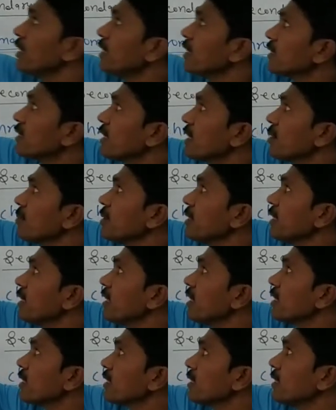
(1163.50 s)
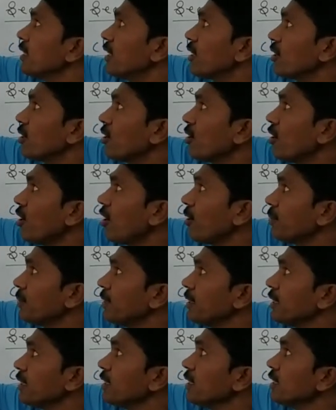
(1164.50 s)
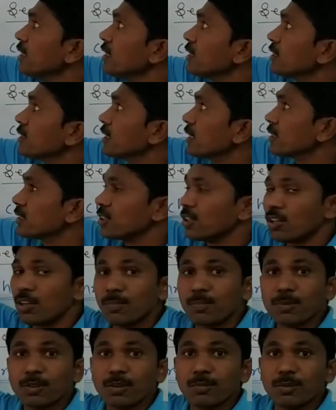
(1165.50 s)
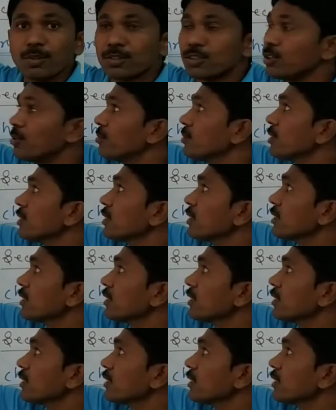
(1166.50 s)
terminal region of the structure of chromosome.